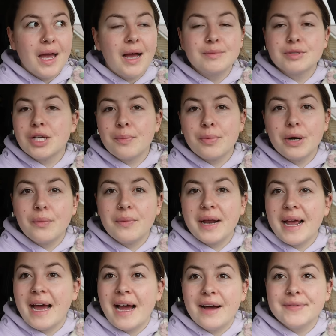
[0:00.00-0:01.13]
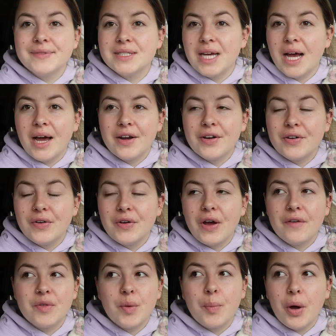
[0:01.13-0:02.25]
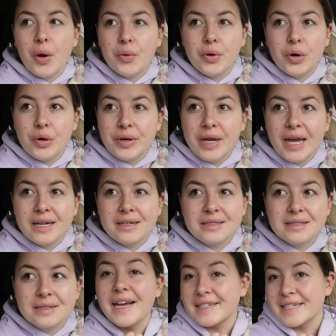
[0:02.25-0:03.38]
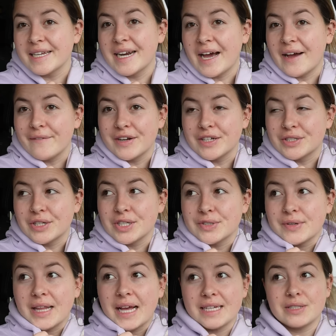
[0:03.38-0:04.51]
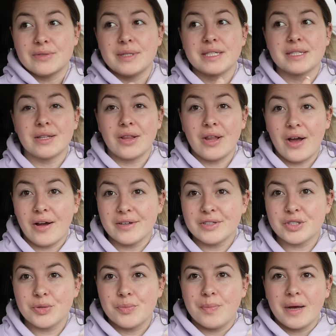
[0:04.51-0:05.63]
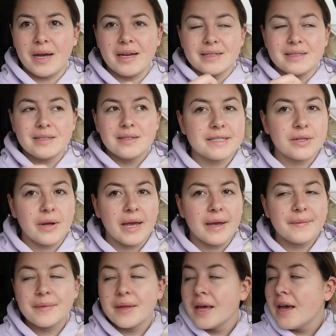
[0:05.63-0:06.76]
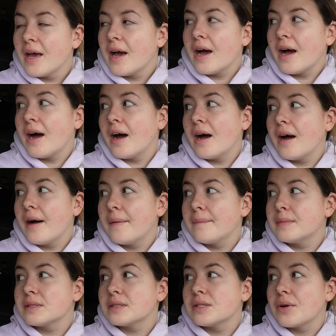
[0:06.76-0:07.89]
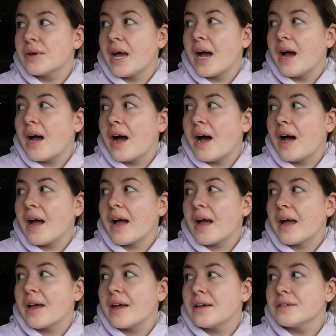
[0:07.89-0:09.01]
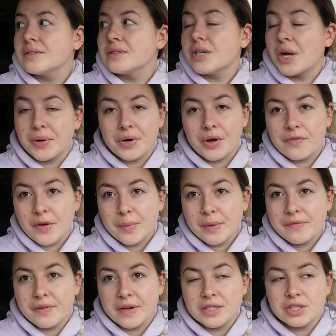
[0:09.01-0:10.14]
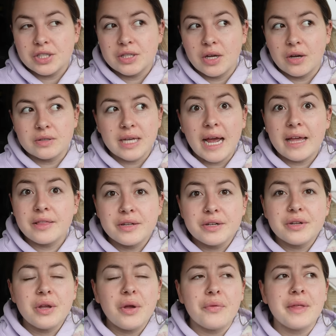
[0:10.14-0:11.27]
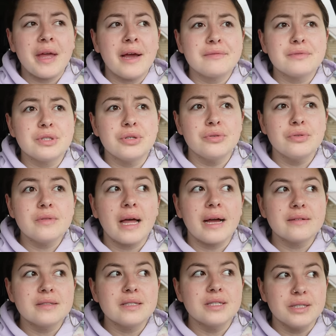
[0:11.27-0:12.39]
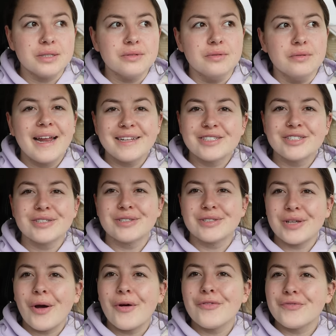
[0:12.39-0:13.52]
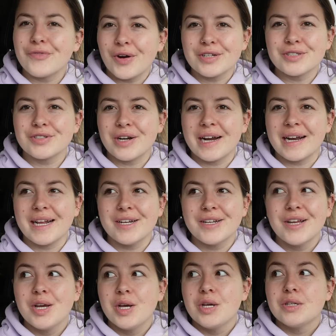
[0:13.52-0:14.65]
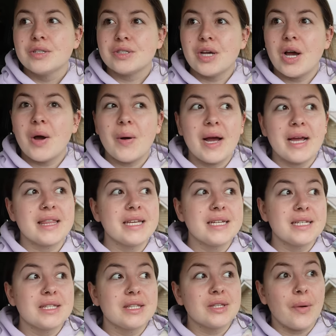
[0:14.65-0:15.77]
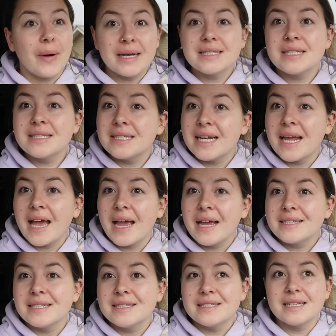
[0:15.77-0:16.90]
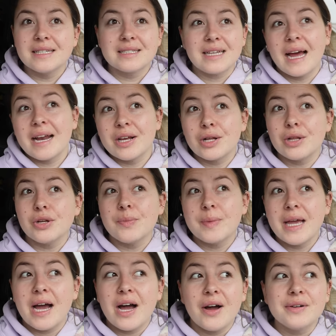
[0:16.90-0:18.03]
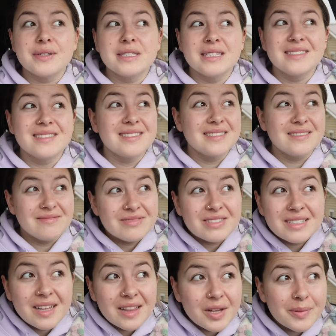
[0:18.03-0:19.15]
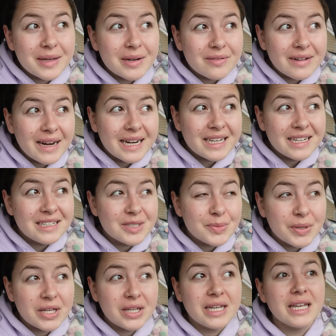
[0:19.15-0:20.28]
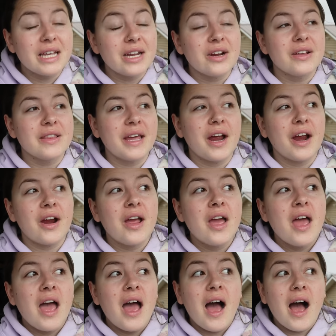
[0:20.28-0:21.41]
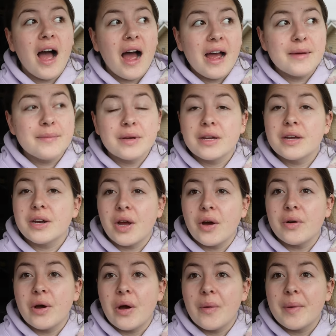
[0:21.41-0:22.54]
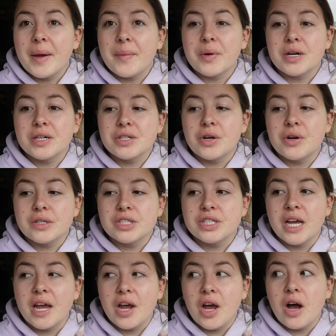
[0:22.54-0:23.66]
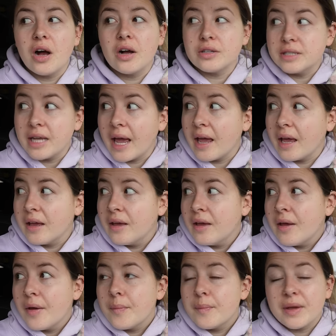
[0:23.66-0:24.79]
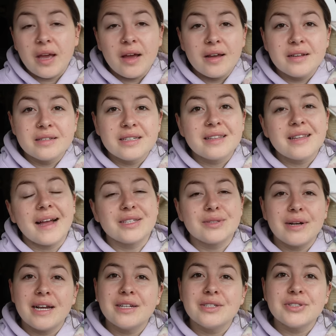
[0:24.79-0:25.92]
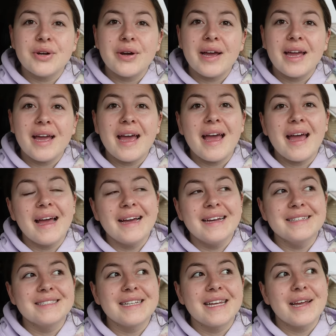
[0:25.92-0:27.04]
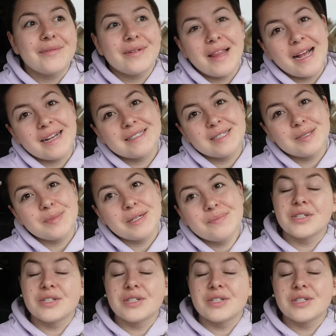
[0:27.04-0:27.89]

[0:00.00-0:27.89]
I'm just gonna bring what I have done of the bow crew necks. Yes, I did not finish those for last week's launch, but that's okay. Um, so yeah, I don't know if I'll be finishing those. I literally only have two left to do, and it's just so frustrating. So I think the rest of today, since it's kind of gloomy out and a little bit rainy, sprinkly here and there, I'm gonna go home and we're gonna crochet all day because that's what I enjoy and it relaxes me.